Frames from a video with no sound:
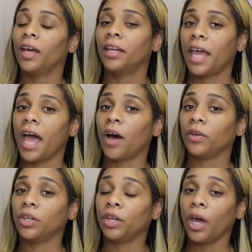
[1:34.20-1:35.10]
Now,
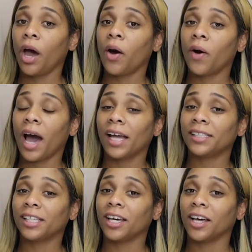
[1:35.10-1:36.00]
I
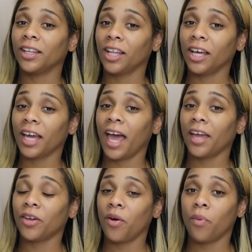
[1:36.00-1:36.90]
took a look at
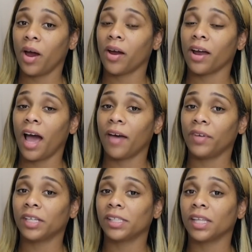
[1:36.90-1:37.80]
your work.
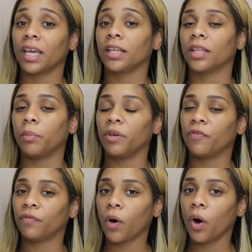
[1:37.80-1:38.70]
Obviously, the
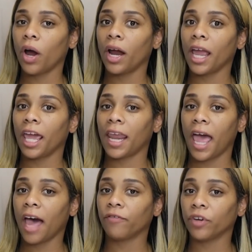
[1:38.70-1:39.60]
before and
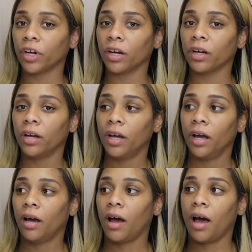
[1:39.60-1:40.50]
after
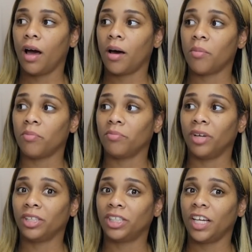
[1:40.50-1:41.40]

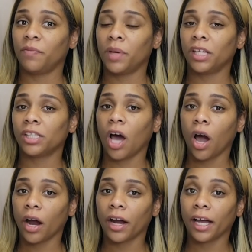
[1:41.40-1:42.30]
achievements
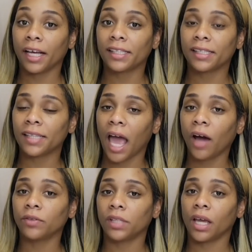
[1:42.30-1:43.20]
are
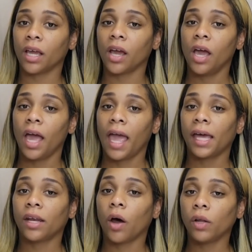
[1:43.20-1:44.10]
astounding,
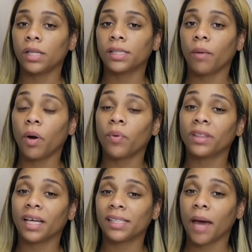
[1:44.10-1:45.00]
and only someone with
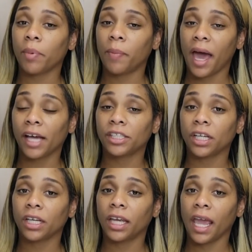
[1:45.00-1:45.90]
that type of
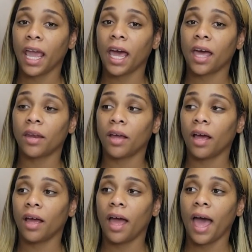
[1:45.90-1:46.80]
passion can
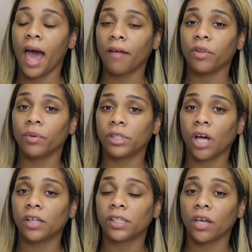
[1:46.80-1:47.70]
have the
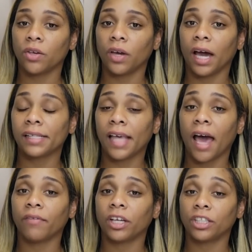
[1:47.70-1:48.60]
results that you guys
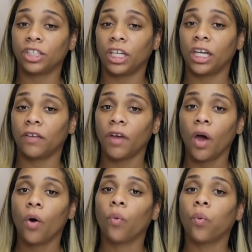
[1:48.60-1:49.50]
have achieved.
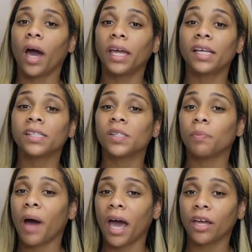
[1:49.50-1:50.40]
What
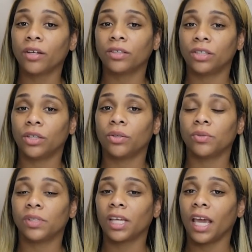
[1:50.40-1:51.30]
inspired you
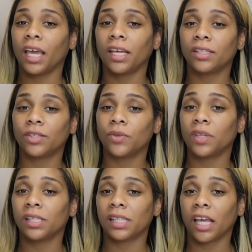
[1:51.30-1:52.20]
to get into
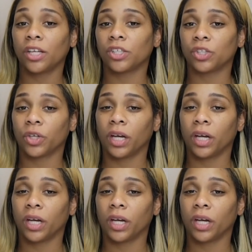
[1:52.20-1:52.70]
this industry?